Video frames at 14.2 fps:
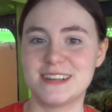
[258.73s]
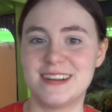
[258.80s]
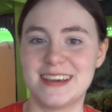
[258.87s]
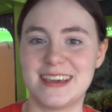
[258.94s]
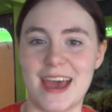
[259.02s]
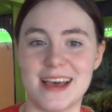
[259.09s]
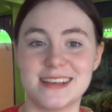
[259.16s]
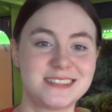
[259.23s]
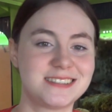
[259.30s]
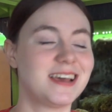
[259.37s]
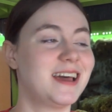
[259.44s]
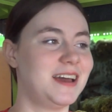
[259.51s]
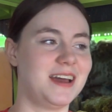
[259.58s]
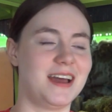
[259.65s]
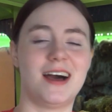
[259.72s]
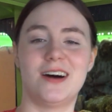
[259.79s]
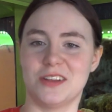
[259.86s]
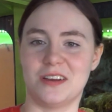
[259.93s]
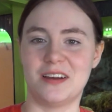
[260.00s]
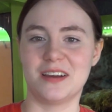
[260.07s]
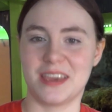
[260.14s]
I guess. How
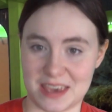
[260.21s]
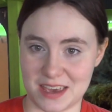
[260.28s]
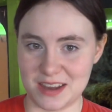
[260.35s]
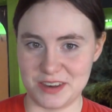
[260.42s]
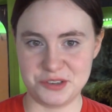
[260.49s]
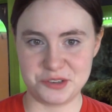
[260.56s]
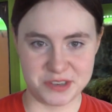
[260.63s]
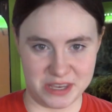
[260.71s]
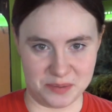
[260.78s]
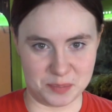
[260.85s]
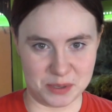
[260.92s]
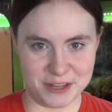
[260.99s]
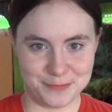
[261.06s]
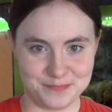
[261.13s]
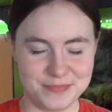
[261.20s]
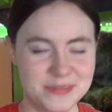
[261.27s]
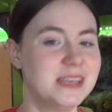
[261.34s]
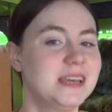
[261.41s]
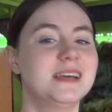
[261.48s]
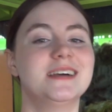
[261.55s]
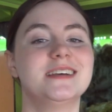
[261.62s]
long can you keep it?
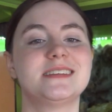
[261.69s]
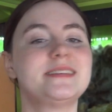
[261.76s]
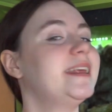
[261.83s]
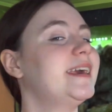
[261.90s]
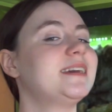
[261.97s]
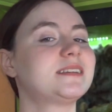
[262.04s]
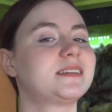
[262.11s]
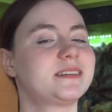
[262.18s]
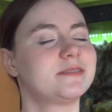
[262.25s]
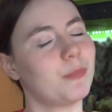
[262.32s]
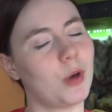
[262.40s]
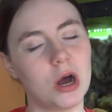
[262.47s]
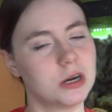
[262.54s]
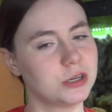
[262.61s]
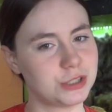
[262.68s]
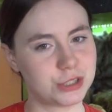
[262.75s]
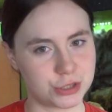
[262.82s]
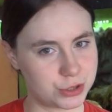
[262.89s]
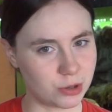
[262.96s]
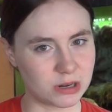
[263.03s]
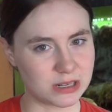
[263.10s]
Snakes aren't
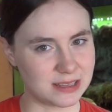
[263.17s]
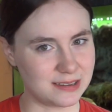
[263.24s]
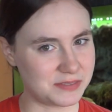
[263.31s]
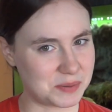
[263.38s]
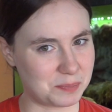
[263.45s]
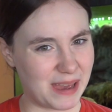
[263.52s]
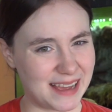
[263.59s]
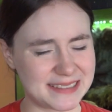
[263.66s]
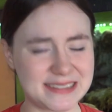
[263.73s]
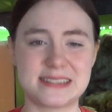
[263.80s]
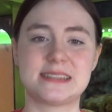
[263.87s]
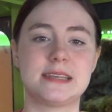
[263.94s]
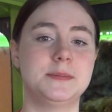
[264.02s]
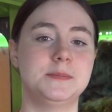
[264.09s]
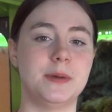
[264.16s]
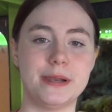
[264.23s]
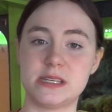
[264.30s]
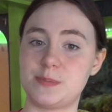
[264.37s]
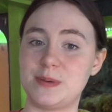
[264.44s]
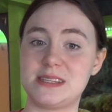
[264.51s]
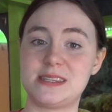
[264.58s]
short-lived pets. Many
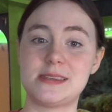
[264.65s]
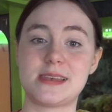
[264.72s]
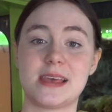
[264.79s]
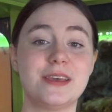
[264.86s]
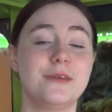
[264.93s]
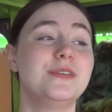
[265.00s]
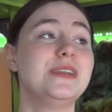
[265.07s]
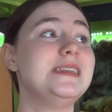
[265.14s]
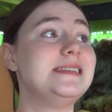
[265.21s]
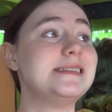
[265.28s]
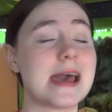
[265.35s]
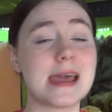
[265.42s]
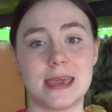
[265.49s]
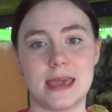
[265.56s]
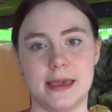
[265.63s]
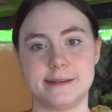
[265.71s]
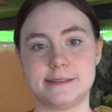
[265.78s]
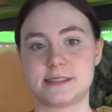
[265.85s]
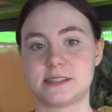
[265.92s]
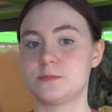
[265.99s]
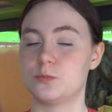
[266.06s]
species can live
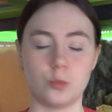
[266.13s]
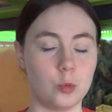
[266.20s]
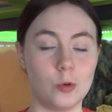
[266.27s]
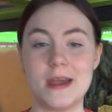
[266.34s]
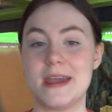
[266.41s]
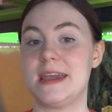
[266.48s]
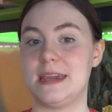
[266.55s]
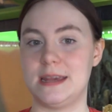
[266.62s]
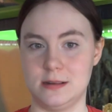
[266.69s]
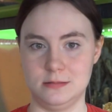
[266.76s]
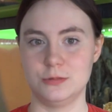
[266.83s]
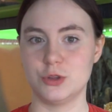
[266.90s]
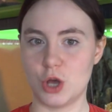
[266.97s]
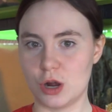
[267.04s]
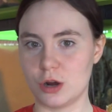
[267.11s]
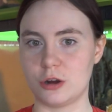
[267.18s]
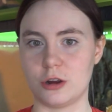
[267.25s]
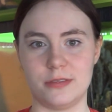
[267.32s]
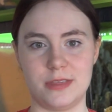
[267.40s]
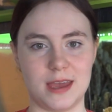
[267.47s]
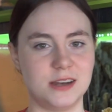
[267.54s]
decades, way
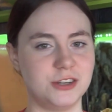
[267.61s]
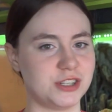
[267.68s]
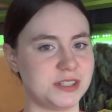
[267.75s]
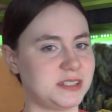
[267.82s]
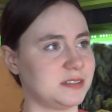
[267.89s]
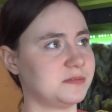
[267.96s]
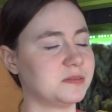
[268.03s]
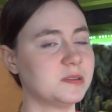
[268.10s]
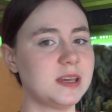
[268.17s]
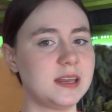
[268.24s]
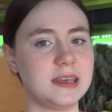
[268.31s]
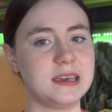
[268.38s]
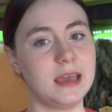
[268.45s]
longer than just a fleeting